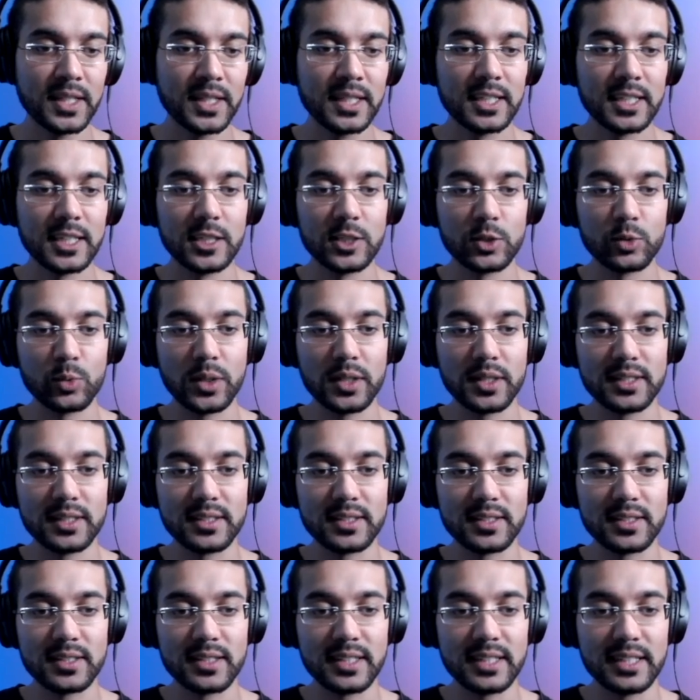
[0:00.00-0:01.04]
as well
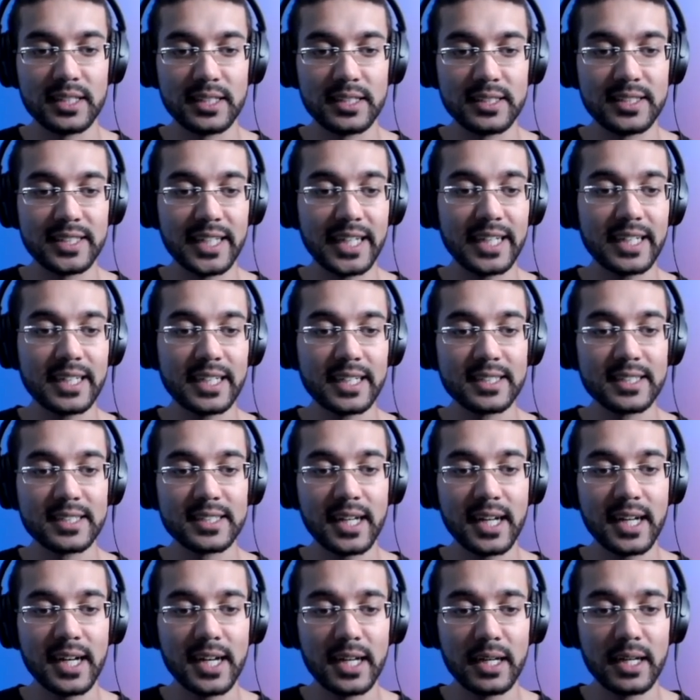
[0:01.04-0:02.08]
as the date and
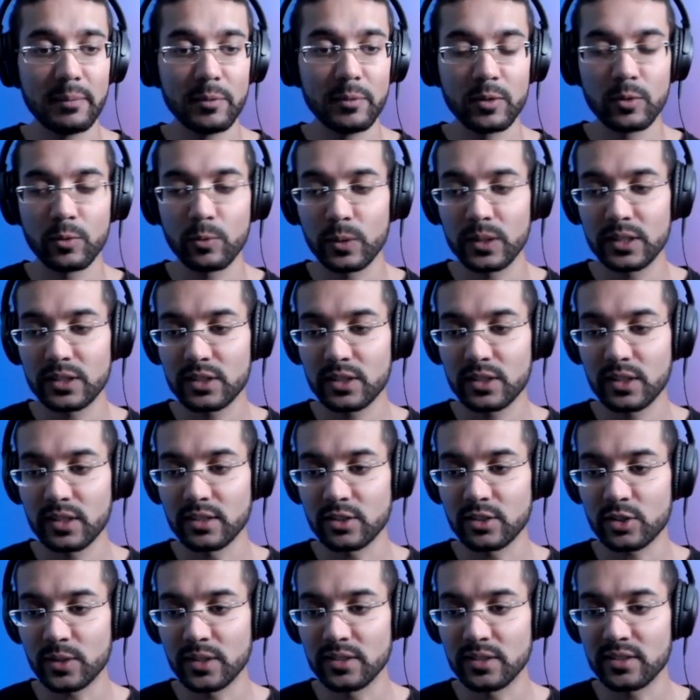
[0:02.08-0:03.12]
time which this
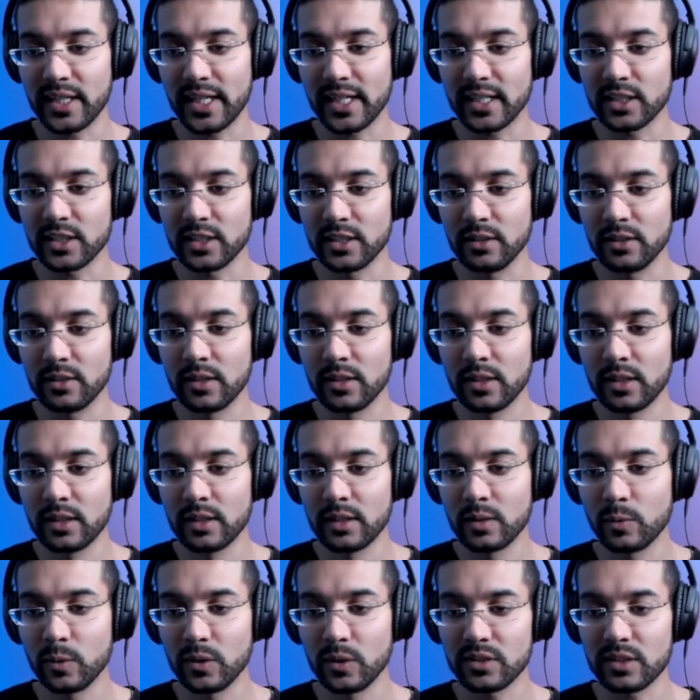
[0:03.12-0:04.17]
transaction
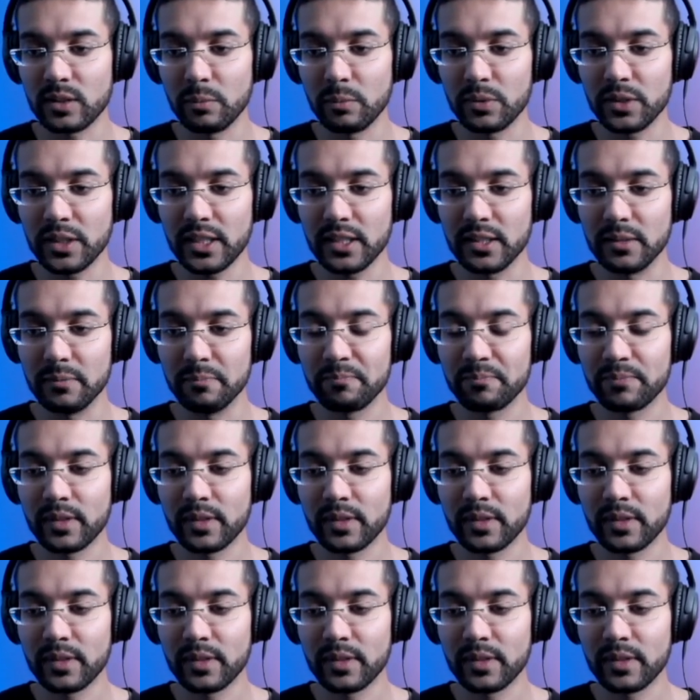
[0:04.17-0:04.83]
was completed.